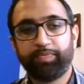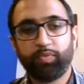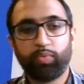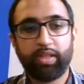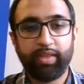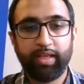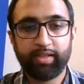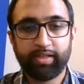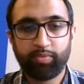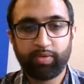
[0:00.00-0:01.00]
One thing,
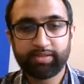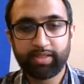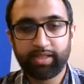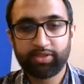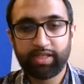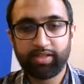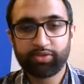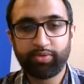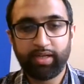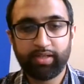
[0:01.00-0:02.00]
whilst I share the
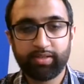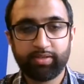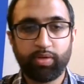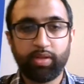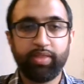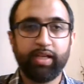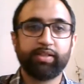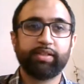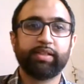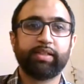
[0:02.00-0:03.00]
screen, one
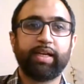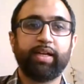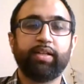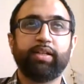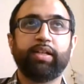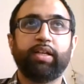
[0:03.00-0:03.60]
thing that,